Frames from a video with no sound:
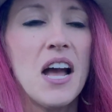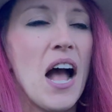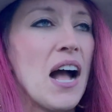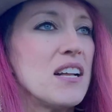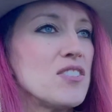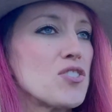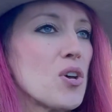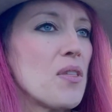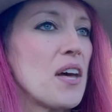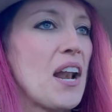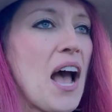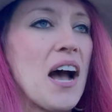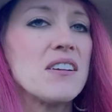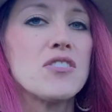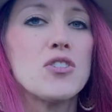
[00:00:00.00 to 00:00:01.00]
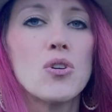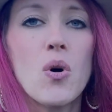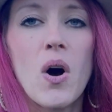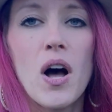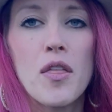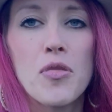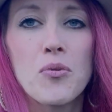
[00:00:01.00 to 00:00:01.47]
And so then as you go
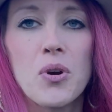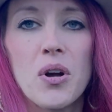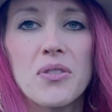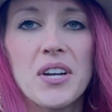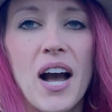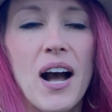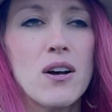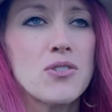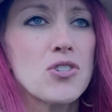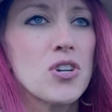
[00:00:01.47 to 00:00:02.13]
on throughout the house, you